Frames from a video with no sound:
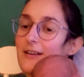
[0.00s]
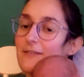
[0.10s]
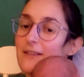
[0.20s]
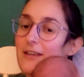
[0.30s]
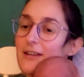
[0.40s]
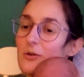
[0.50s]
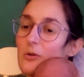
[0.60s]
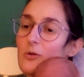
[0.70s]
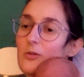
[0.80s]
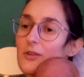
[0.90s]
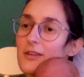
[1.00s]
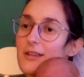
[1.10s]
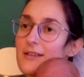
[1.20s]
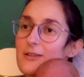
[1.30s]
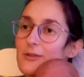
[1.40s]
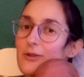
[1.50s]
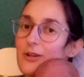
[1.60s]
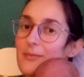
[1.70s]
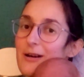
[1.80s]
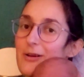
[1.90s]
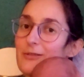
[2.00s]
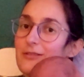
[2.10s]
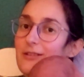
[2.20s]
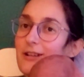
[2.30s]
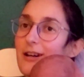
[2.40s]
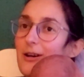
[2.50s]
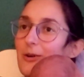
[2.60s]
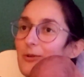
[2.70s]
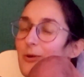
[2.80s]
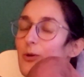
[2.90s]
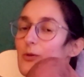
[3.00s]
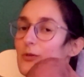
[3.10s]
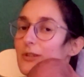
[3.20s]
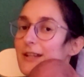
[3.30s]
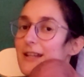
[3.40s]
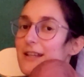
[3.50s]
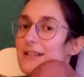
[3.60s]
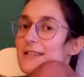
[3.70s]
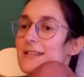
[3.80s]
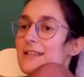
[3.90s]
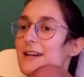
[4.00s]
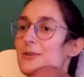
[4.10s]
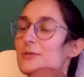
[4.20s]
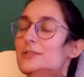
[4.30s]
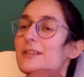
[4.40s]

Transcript: Forget all the things you've heard about how awful it is and how